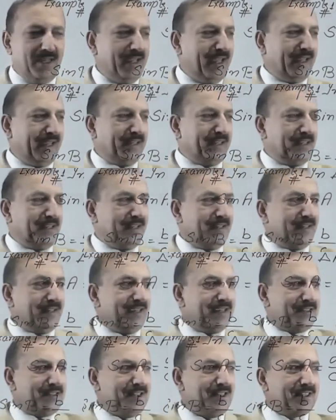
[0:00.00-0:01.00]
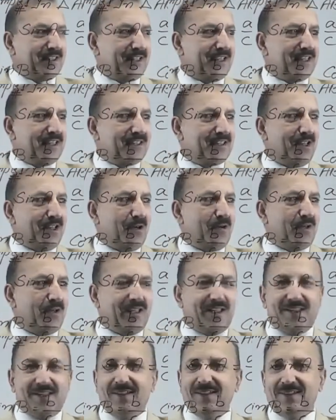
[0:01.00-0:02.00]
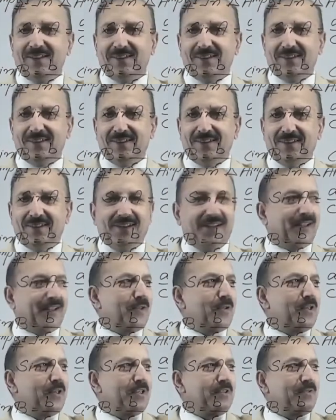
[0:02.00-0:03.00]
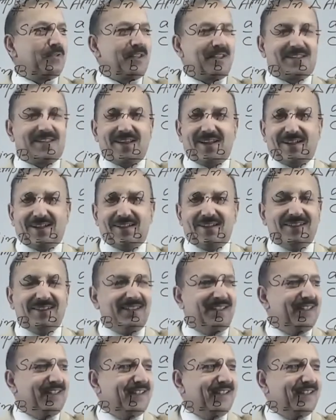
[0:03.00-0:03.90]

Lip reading: And here adjacent is now A according to this angle.